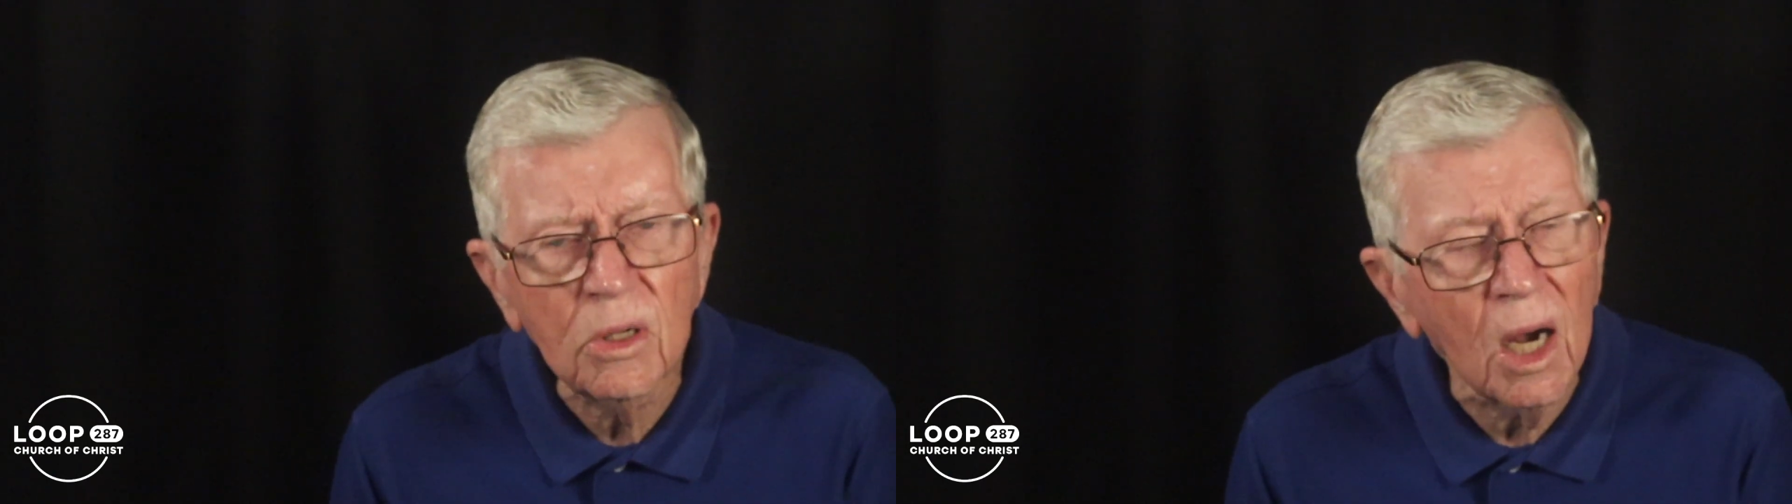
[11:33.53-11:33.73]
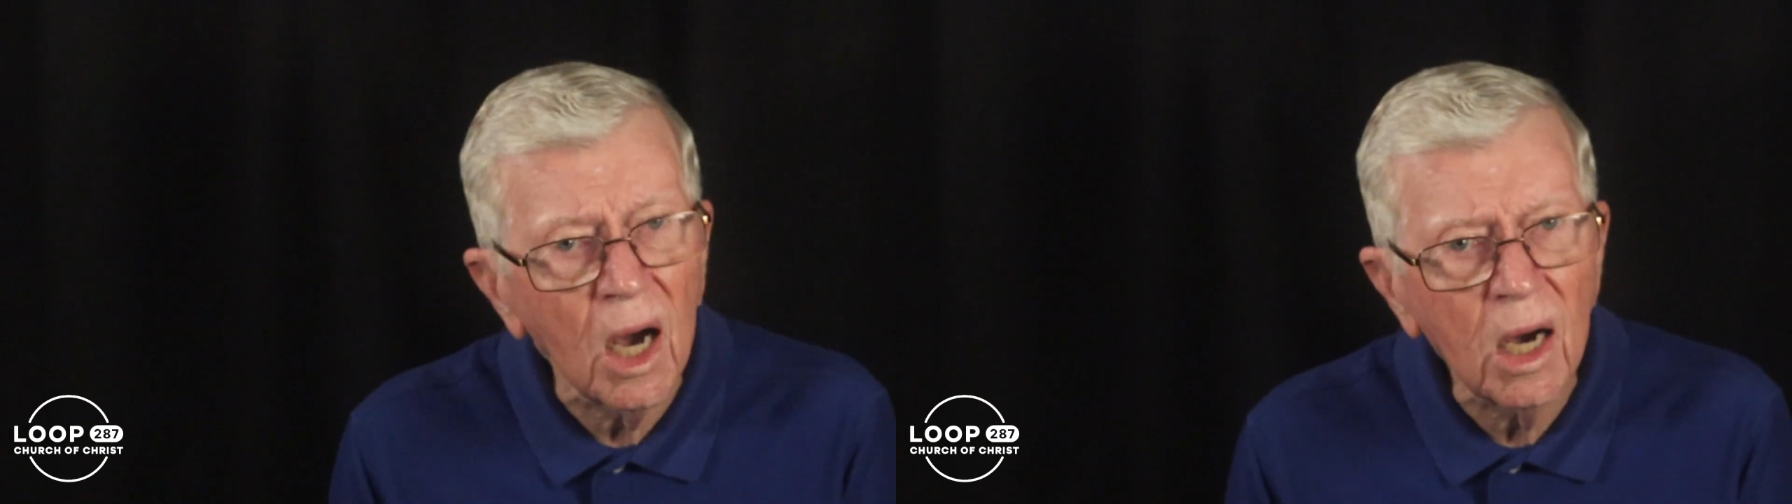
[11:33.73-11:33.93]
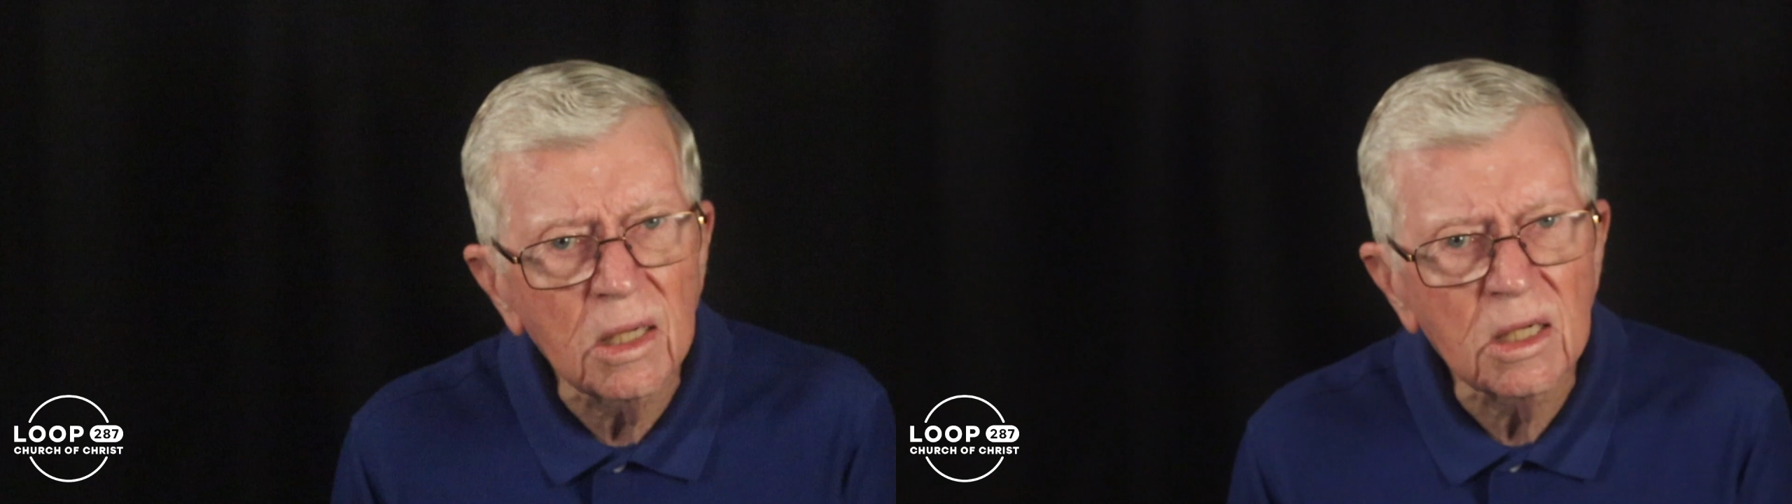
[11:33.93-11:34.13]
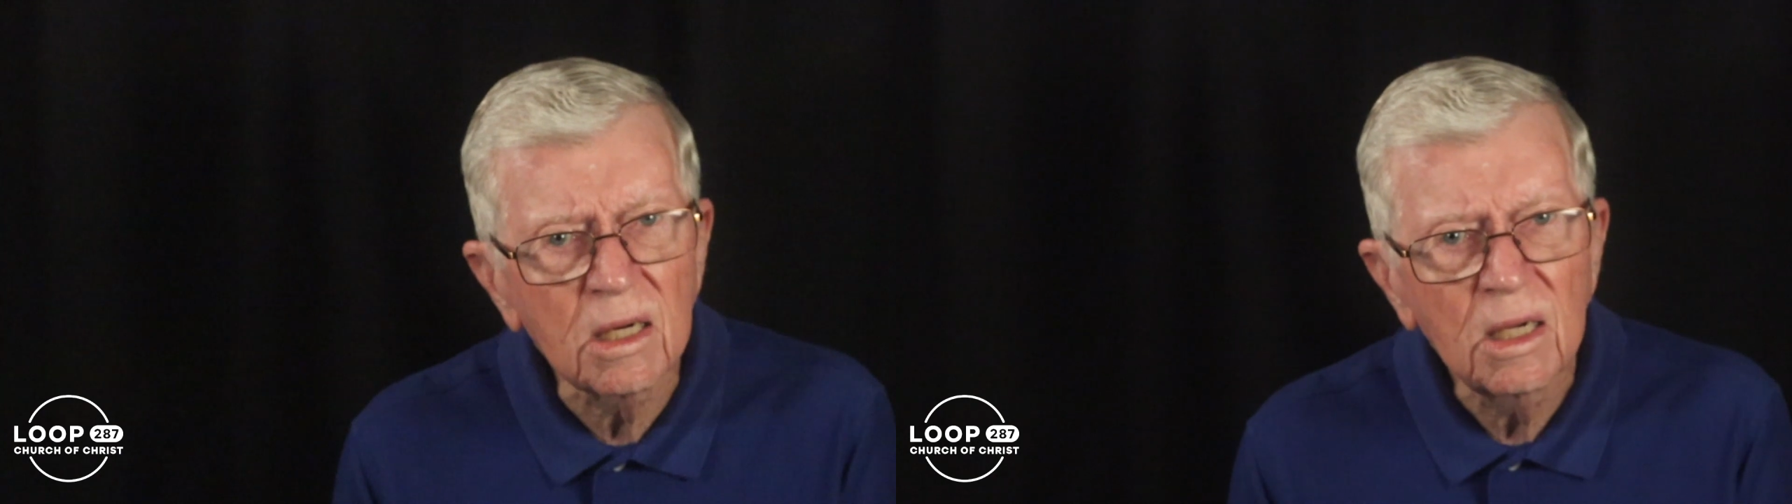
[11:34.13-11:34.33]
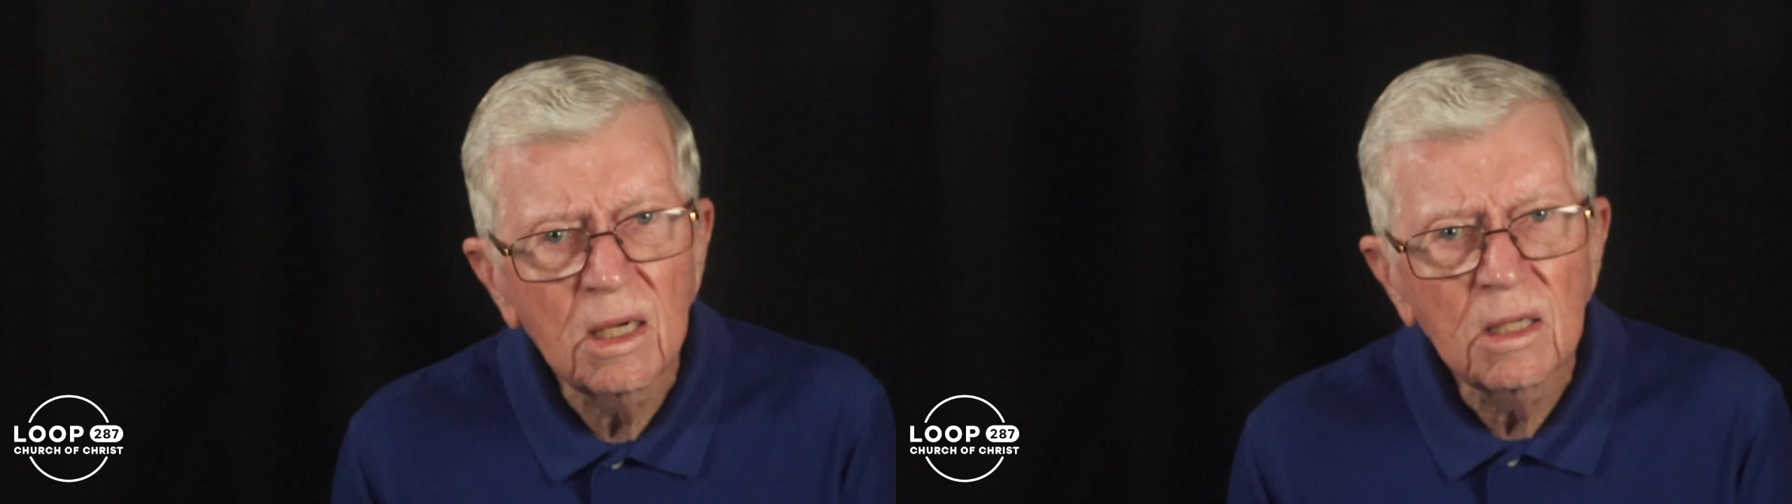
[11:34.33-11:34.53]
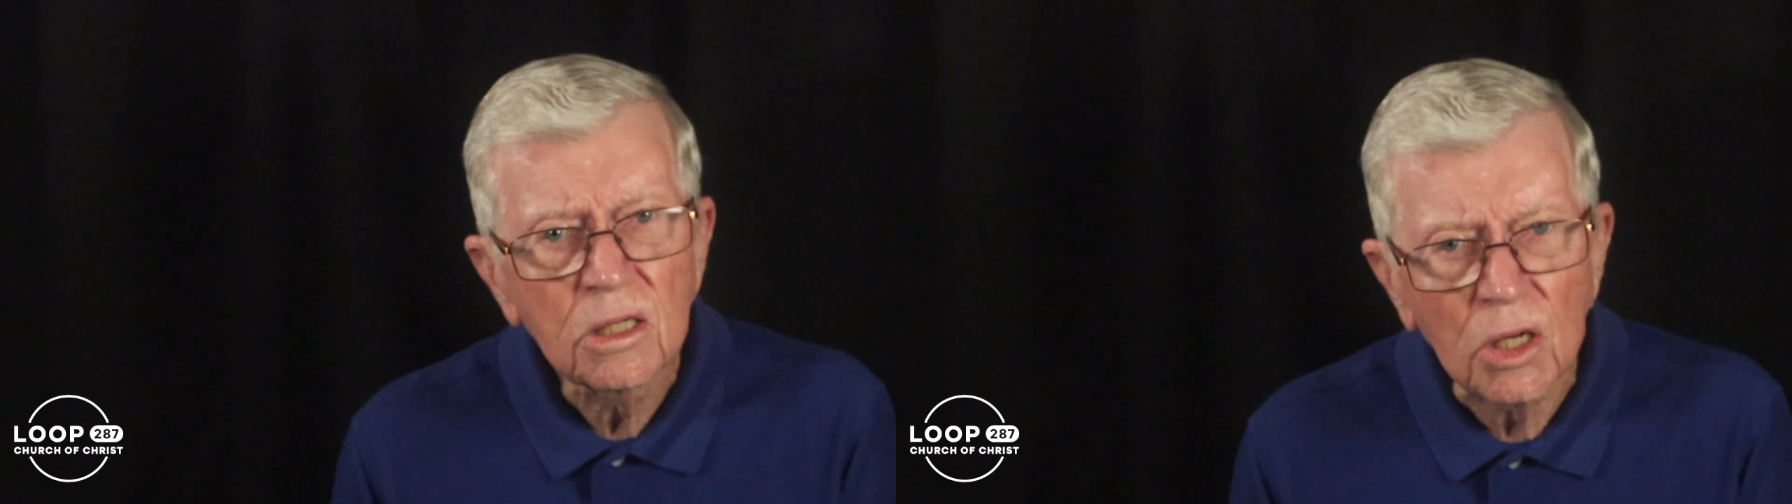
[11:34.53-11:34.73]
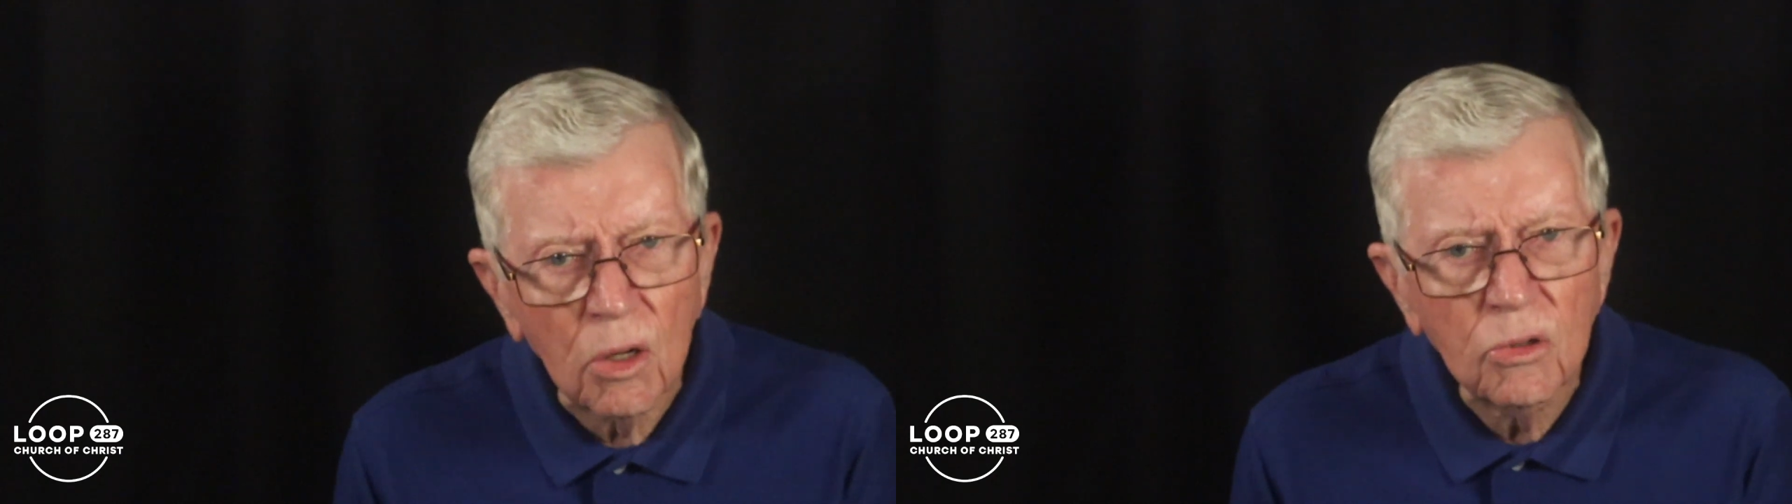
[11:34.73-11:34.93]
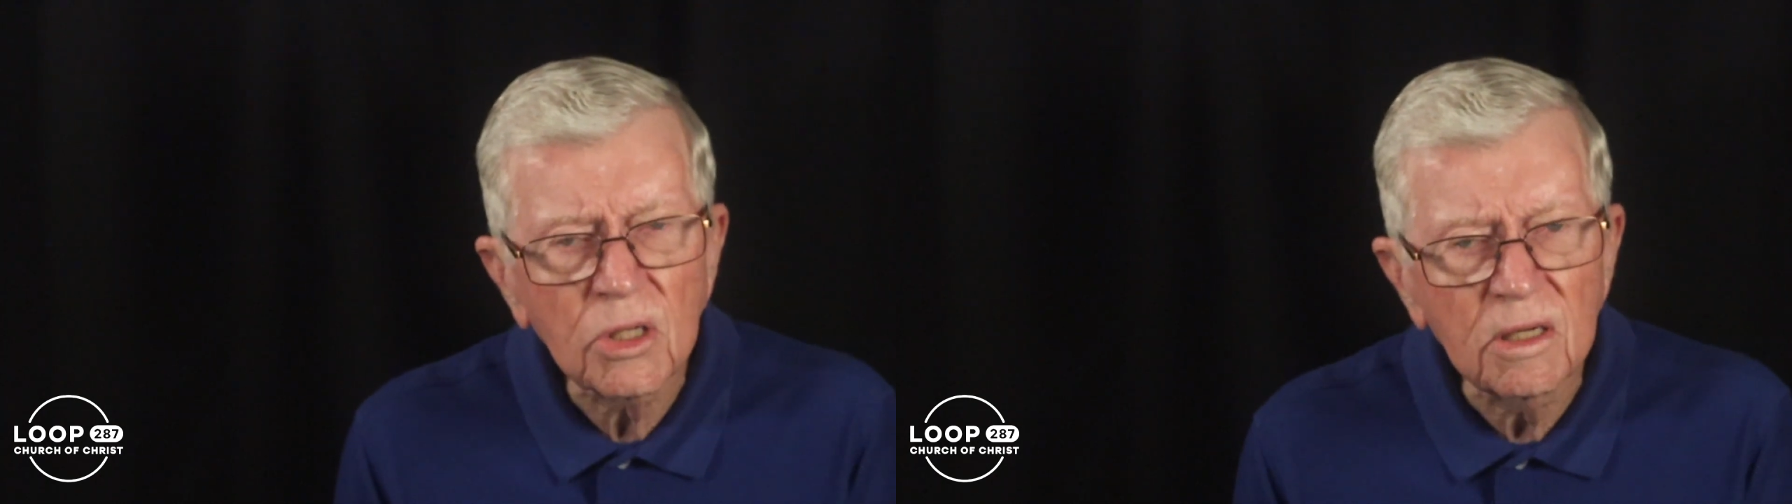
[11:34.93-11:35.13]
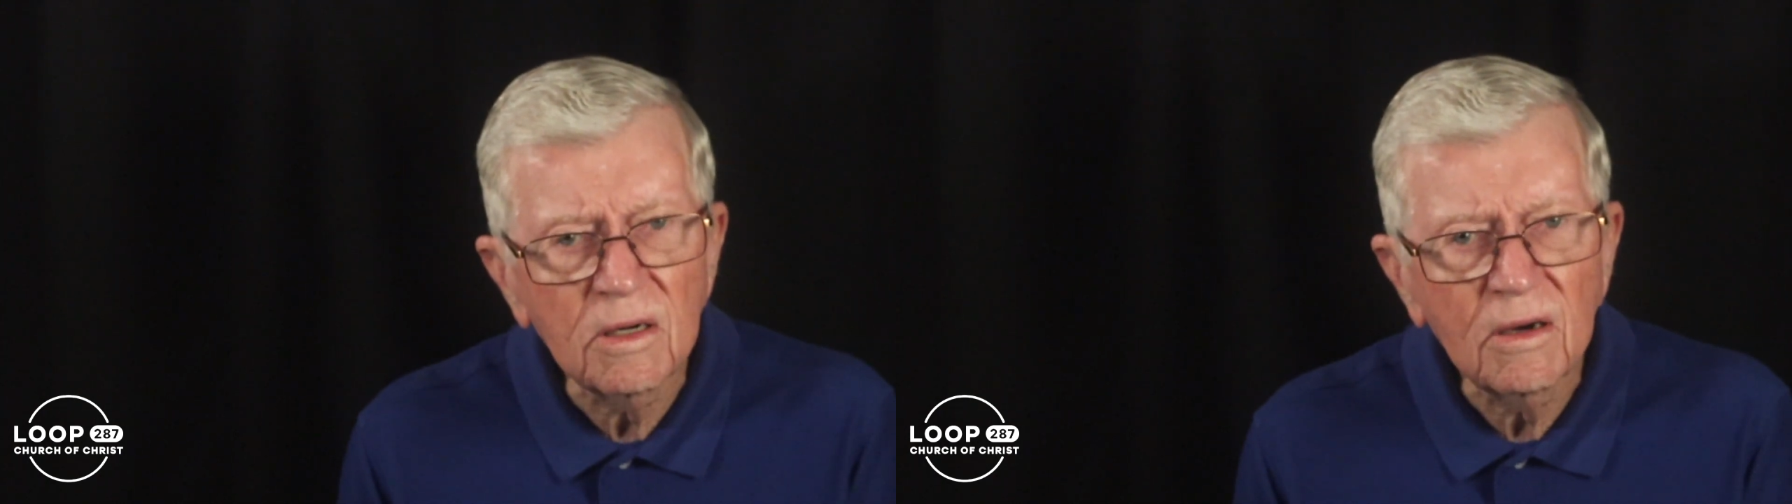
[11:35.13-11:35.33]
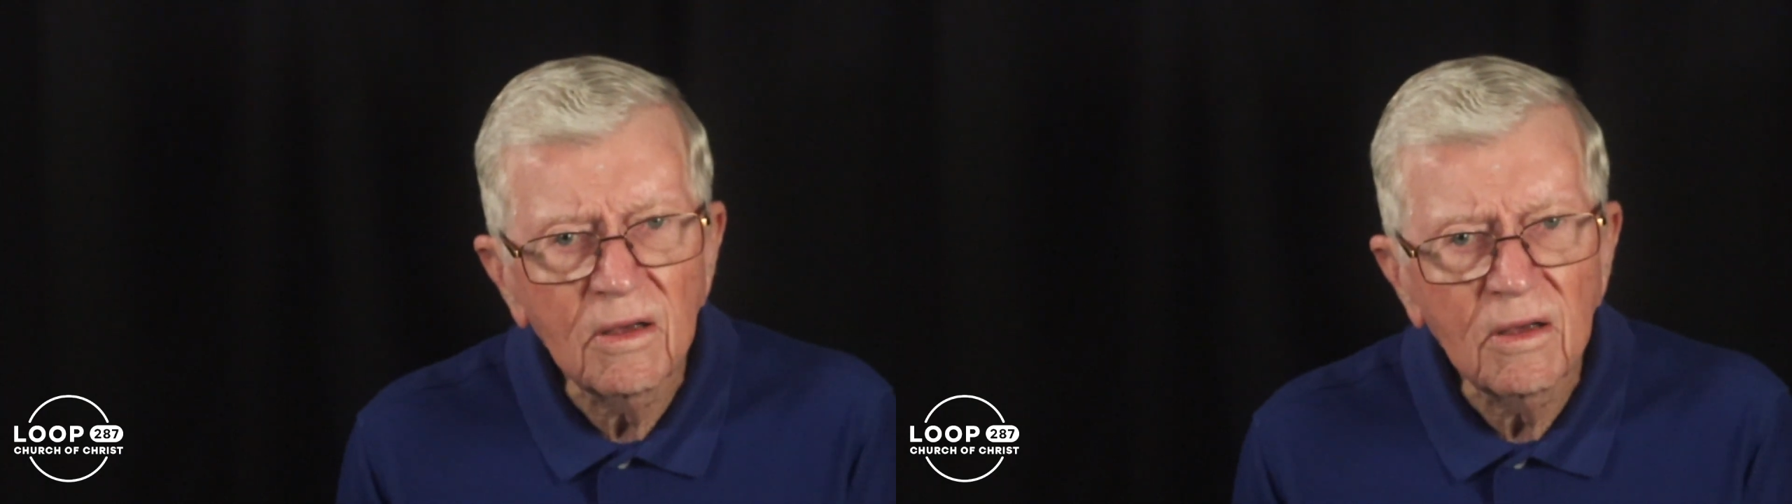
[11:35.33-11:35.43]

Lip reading: God's chosen